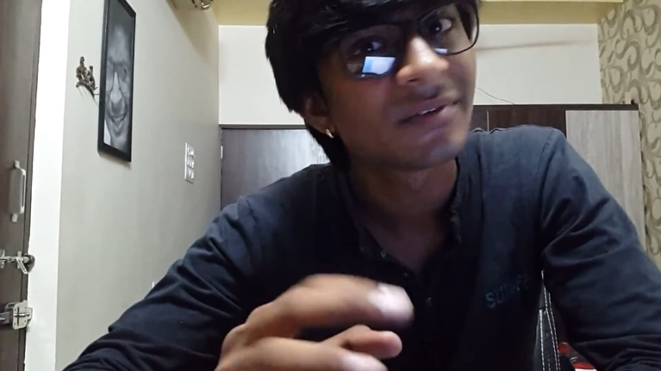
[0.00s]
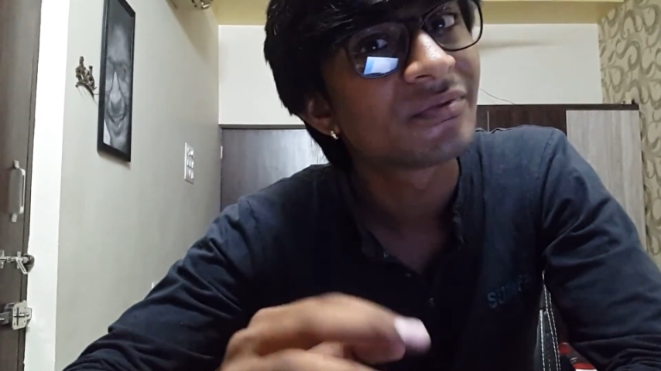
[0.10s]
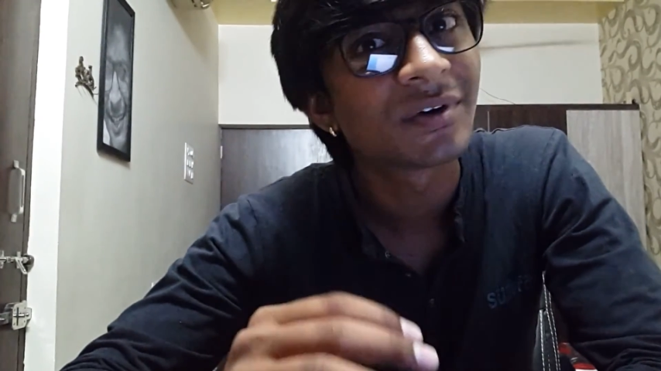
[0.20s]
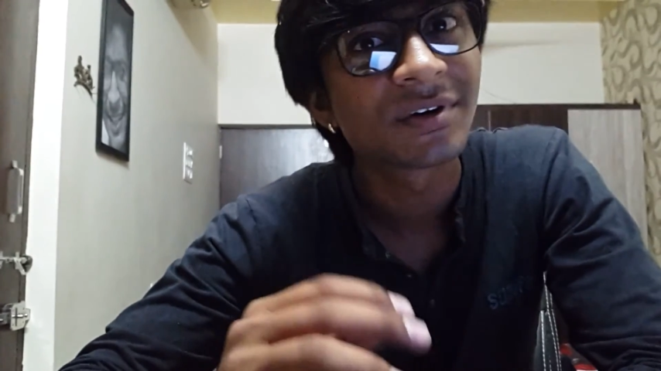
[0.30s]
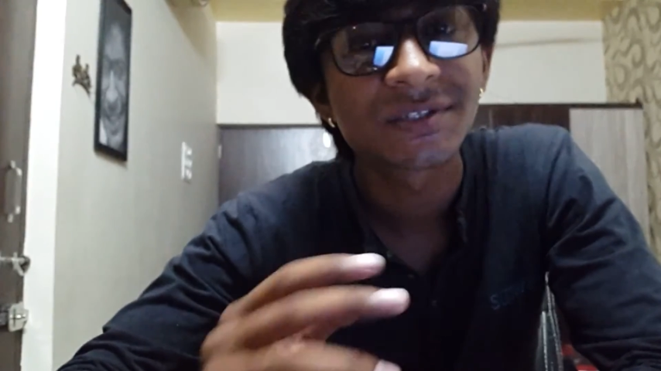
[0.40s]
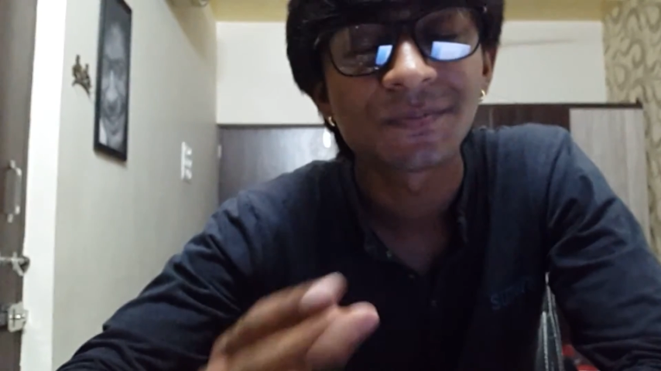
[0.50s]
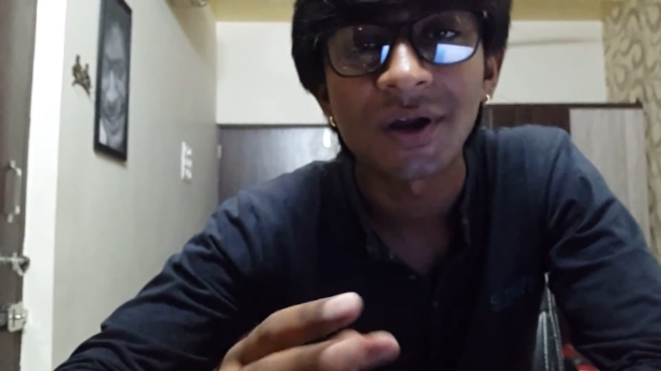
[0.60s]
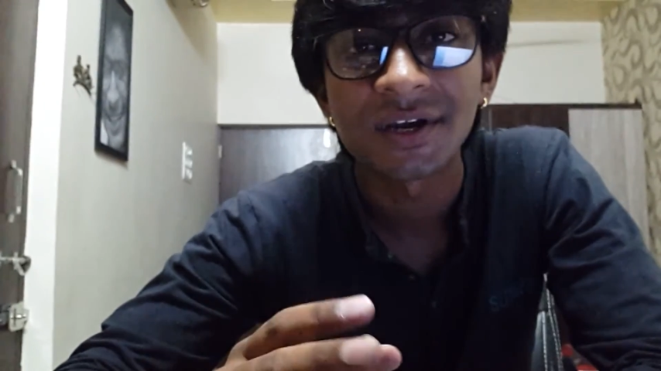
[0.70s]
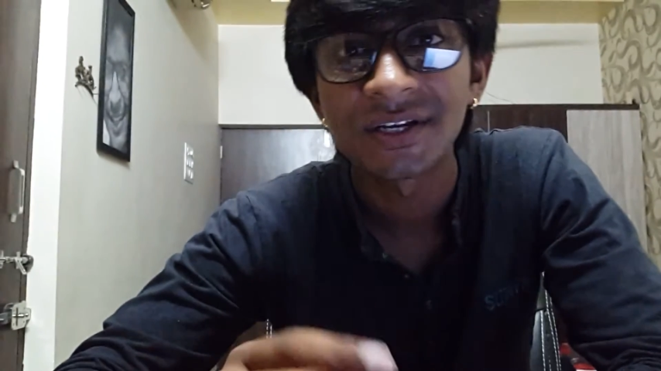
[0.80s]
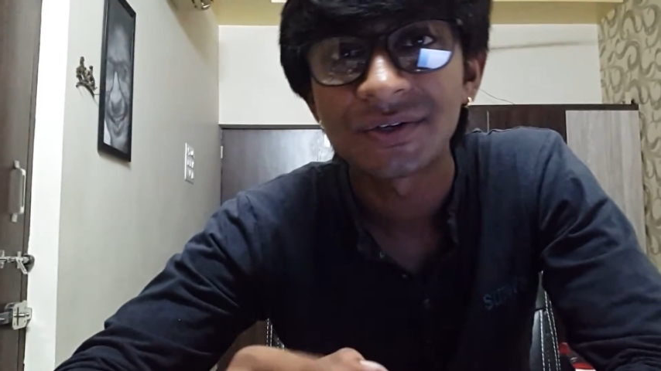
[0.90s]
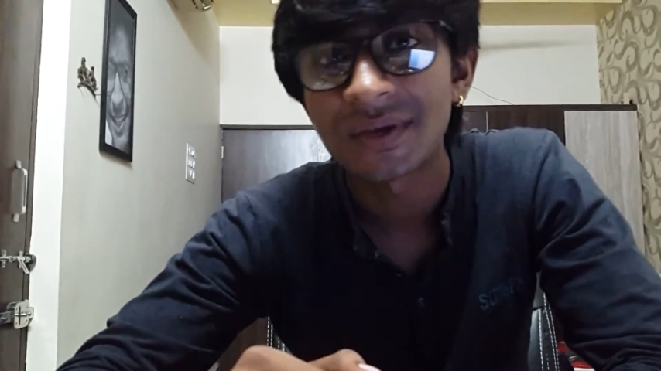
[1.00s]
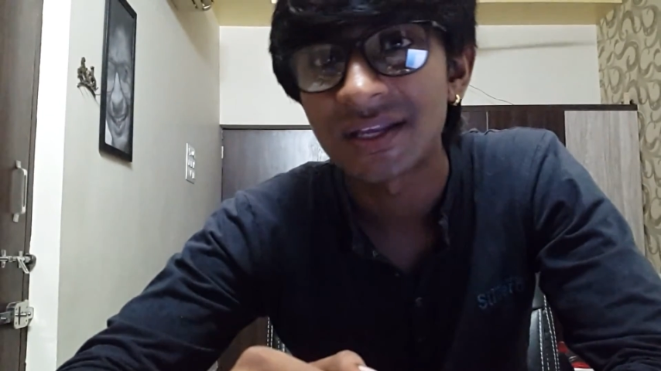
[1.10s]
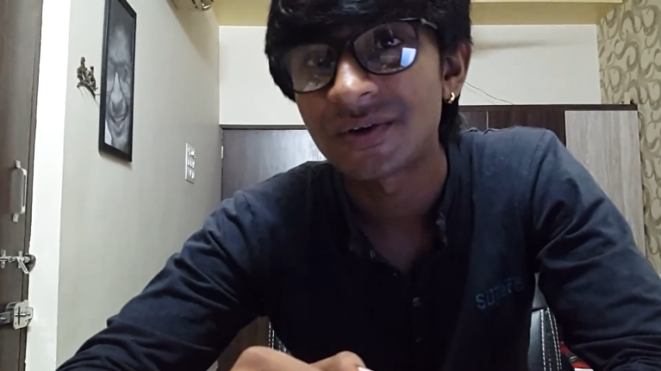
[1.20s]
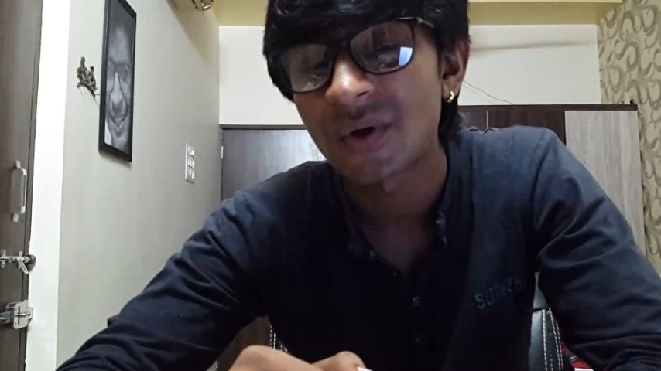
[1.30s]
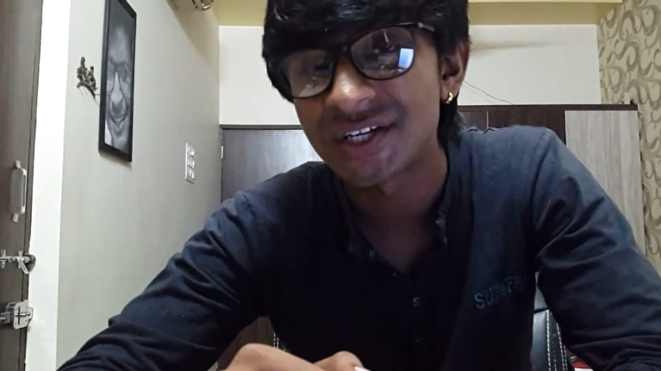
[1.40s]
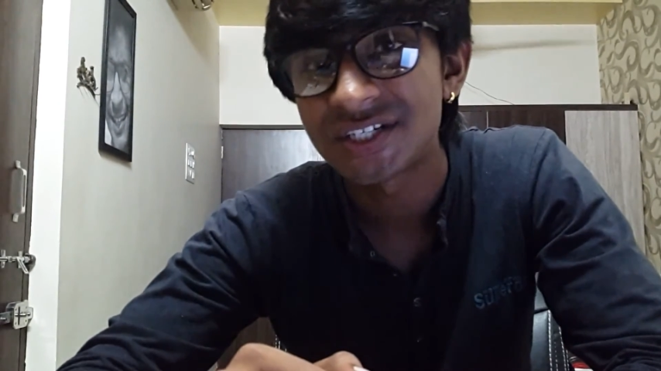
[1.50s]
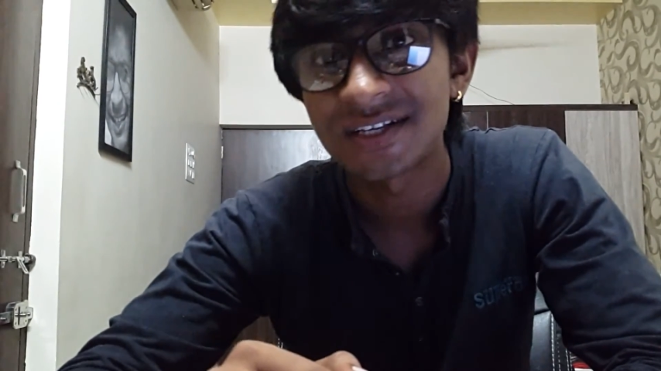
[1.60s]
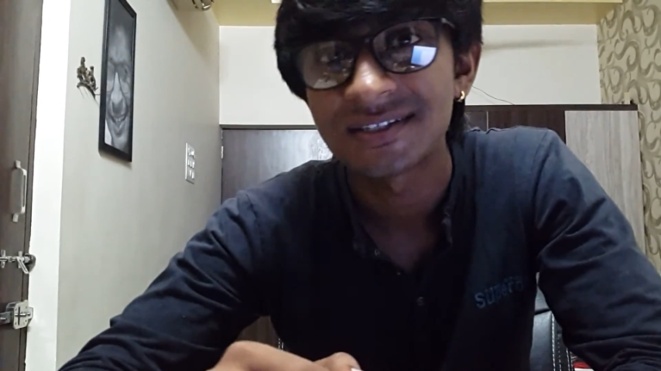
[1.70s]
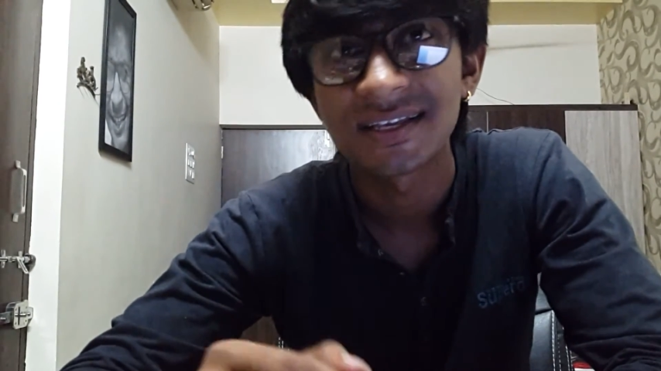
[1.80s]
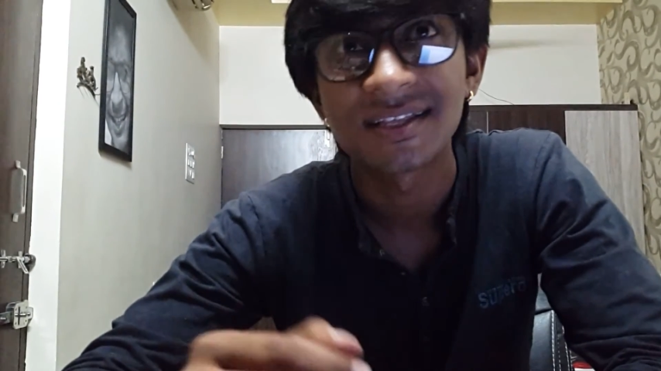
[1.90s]
before responding to any
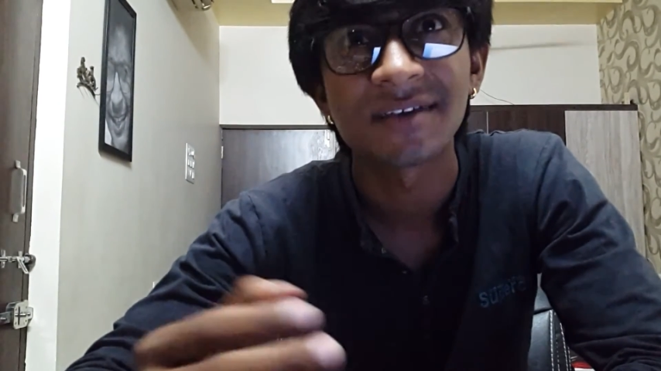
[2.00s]
questions.